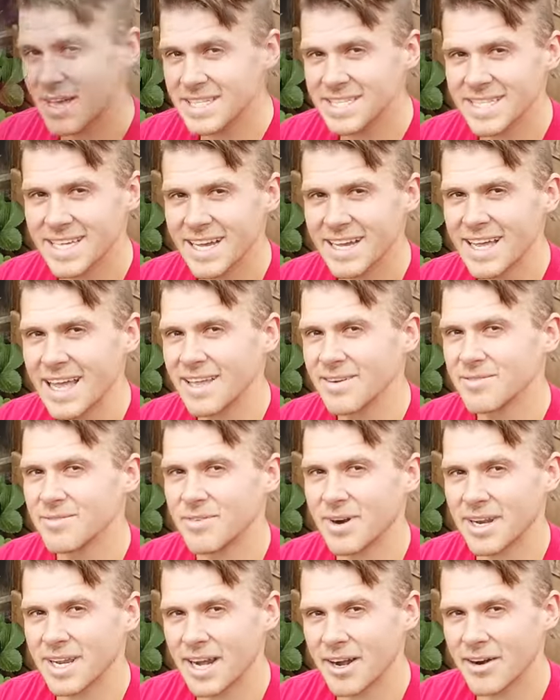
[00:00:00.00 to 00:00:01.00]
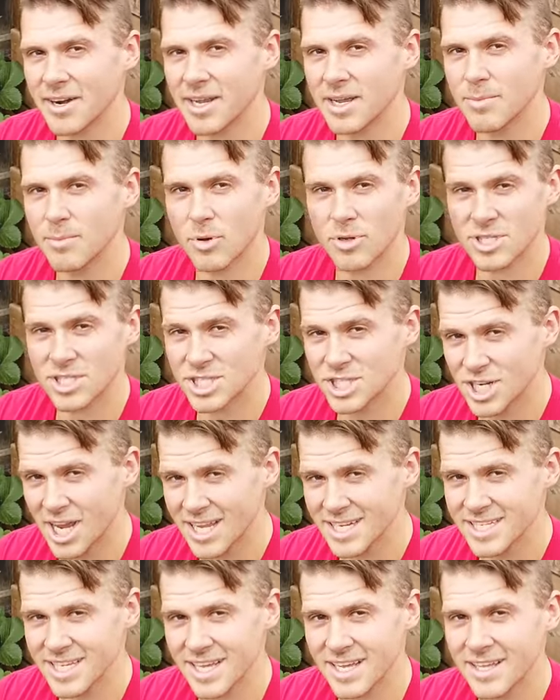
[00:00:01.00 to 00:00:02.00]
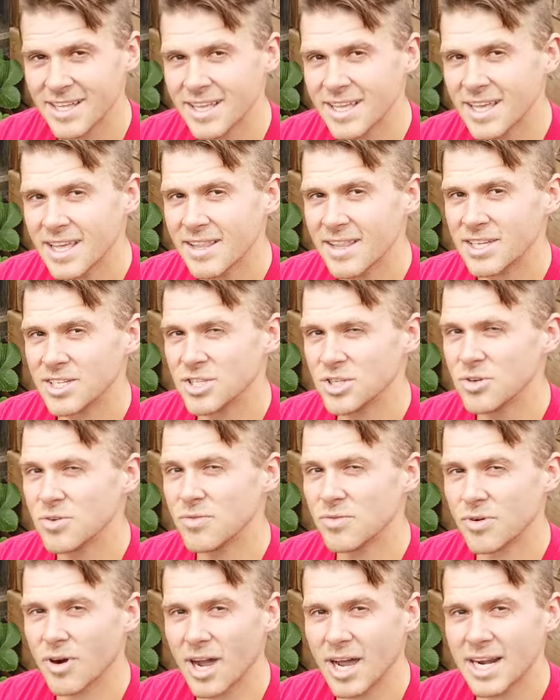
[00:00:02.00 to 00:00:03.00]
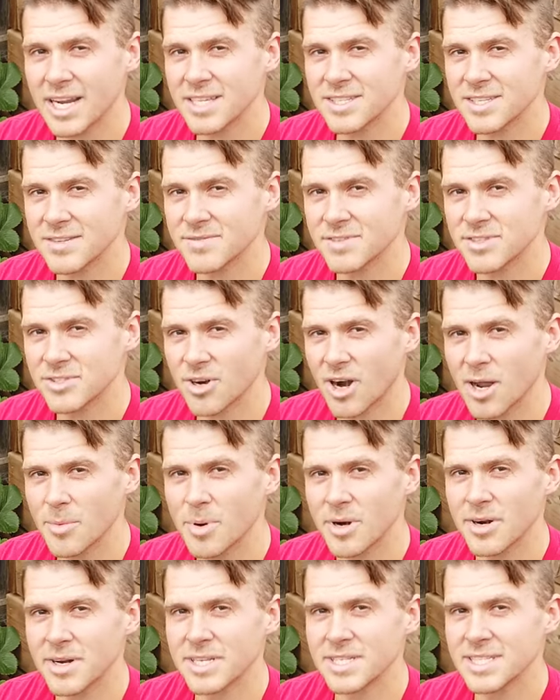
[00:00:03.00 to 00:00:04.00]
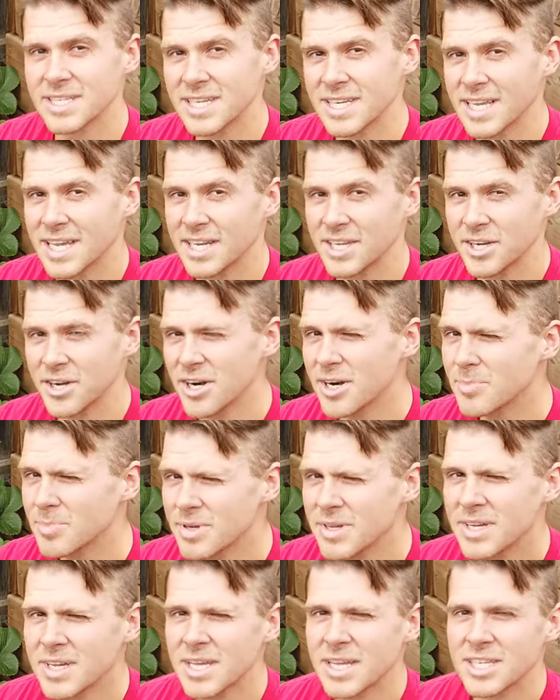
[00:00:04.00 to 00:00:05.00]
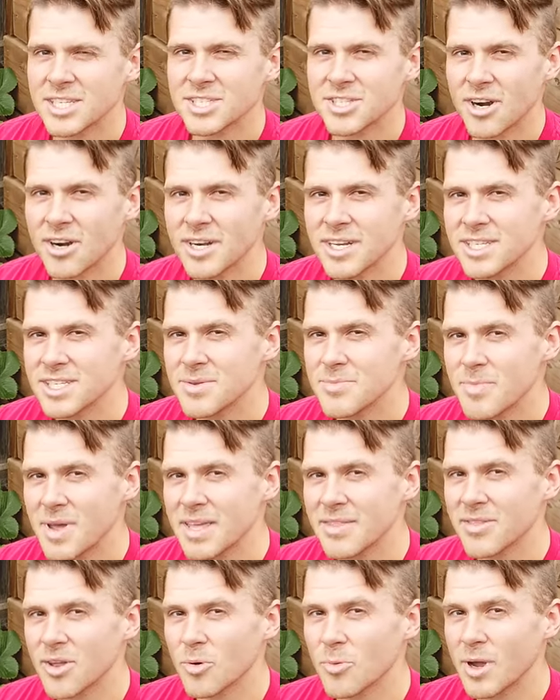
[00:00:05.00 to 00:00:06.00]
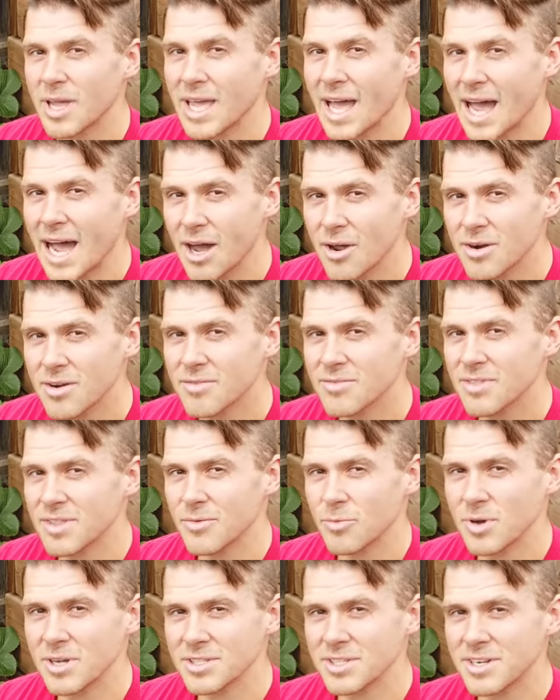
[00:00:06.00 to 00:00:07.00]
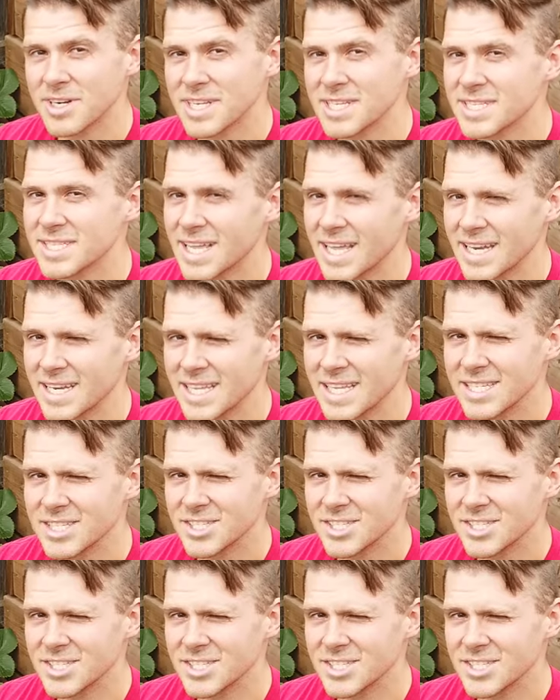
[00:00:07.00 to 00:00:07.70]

vesca and Fragaria moschata, the two varieties of strawberries in Europe, started to make their way out of the wilderness and